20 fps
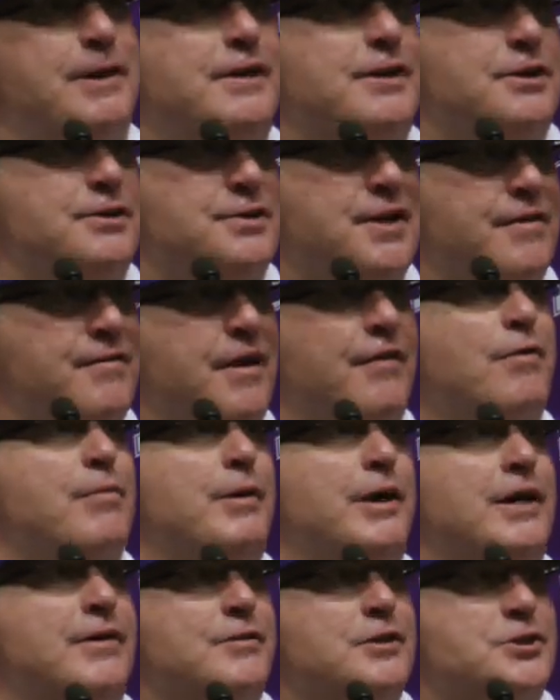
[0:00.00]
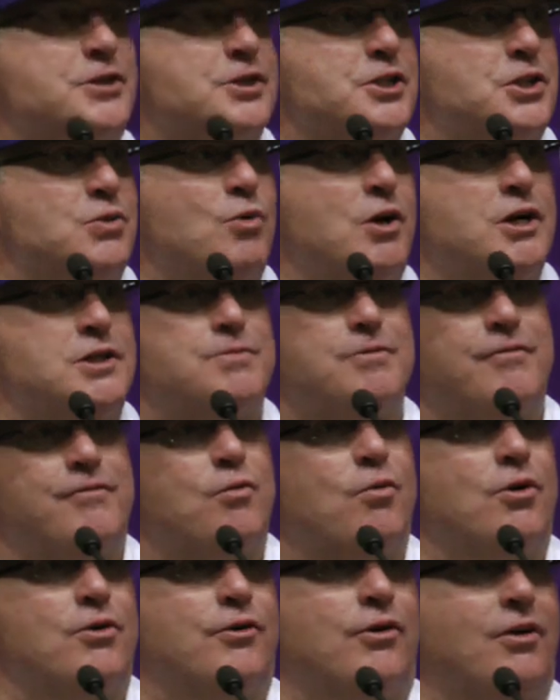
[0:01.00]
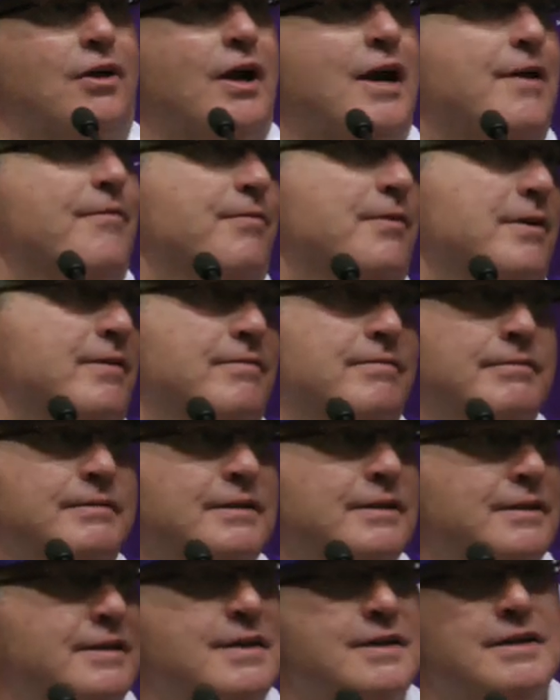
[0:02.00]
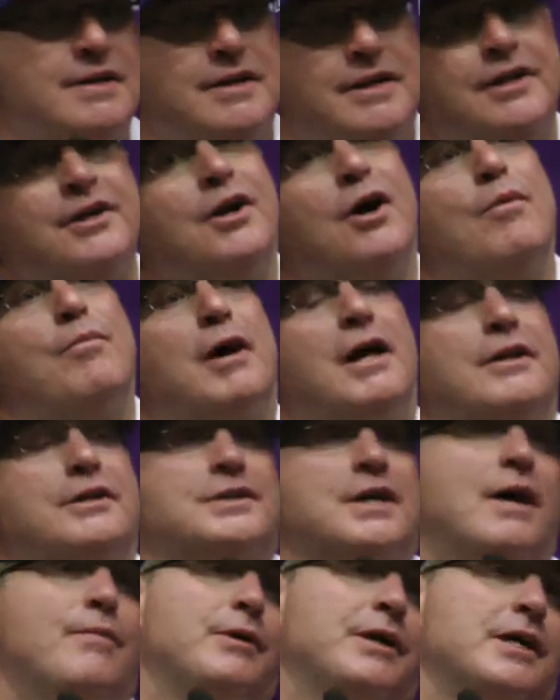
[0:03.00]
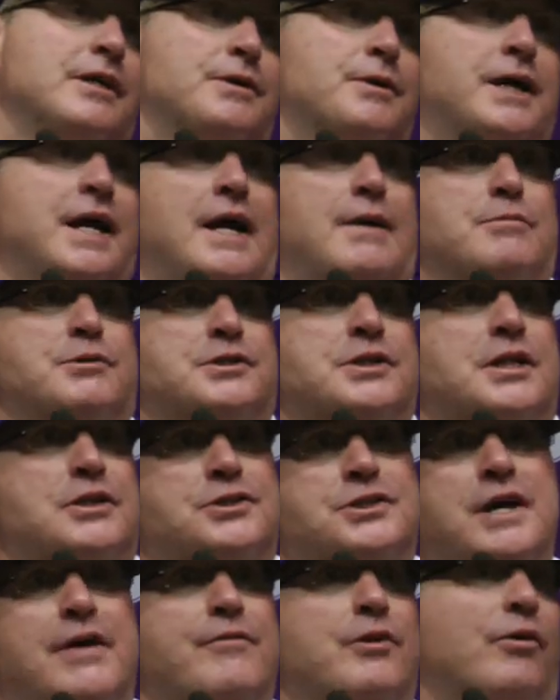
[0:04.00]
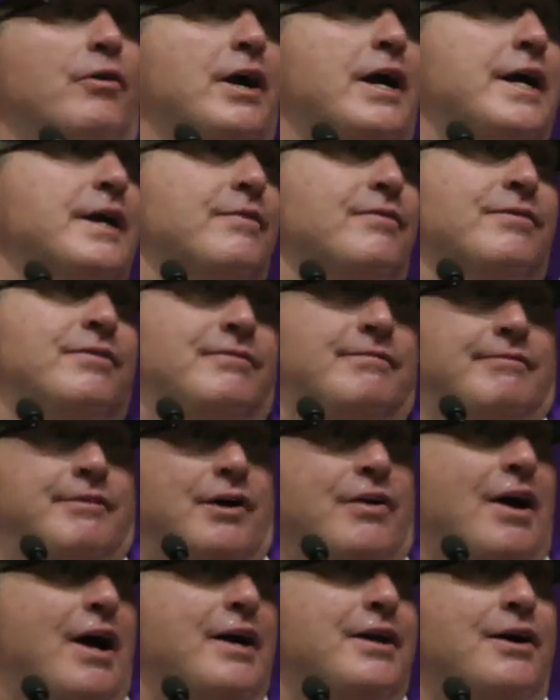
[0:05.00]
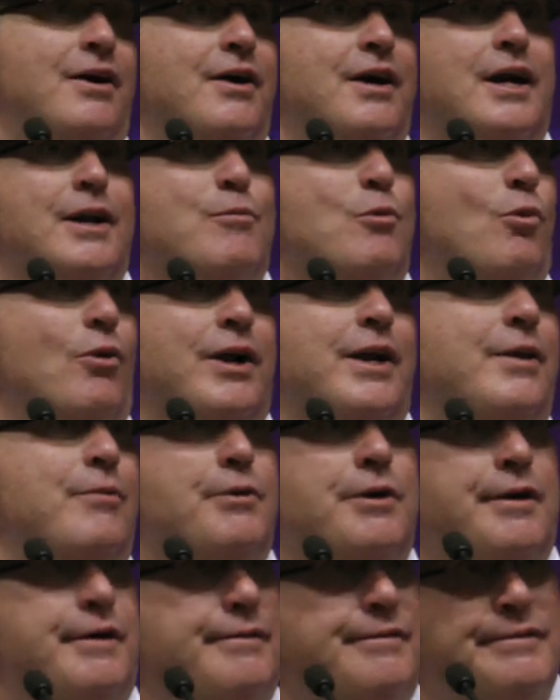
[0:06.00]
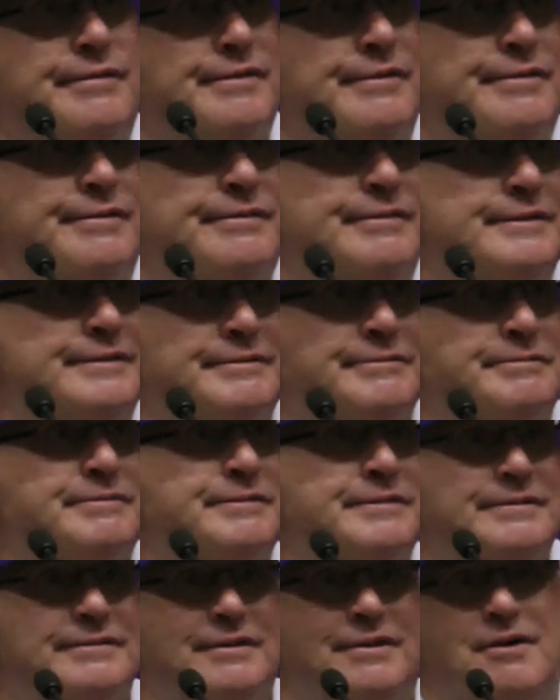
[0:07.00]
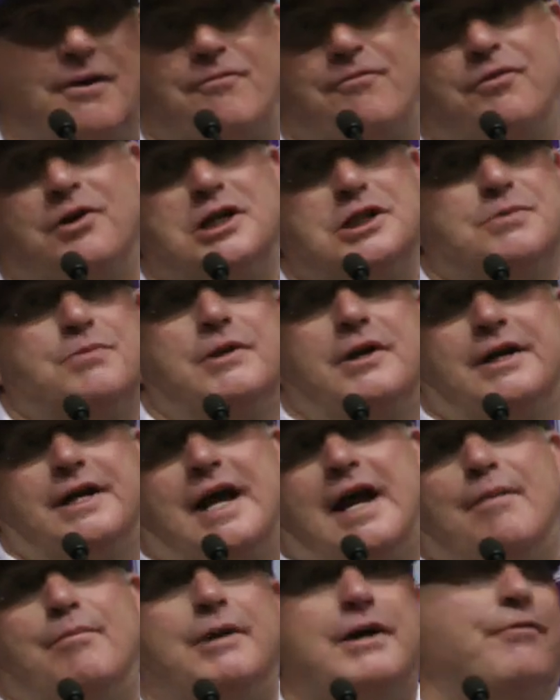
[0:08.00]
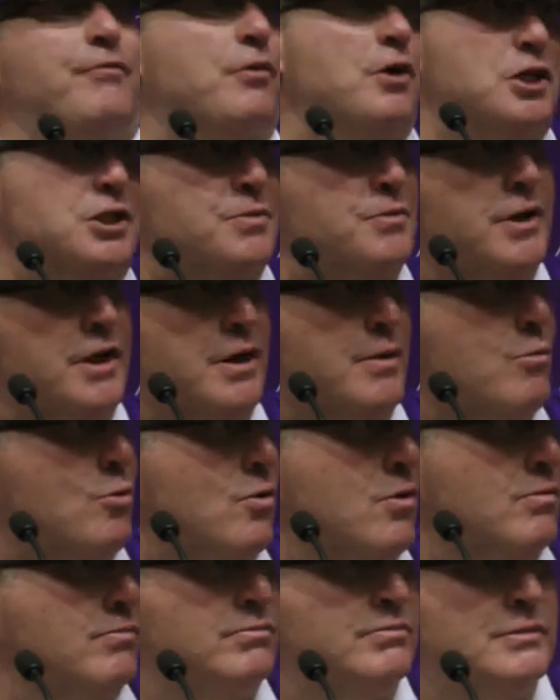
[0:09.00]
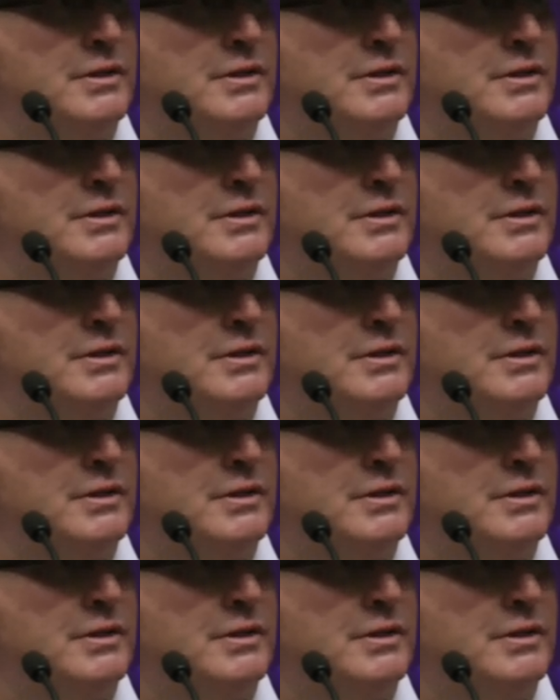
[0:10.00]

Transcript: because they've never been in this situation before in their life. And, you know, by the time you get to game 6, 7, or 8, they're not young anymore anyway. Our freshmen can't be freshmen anymore.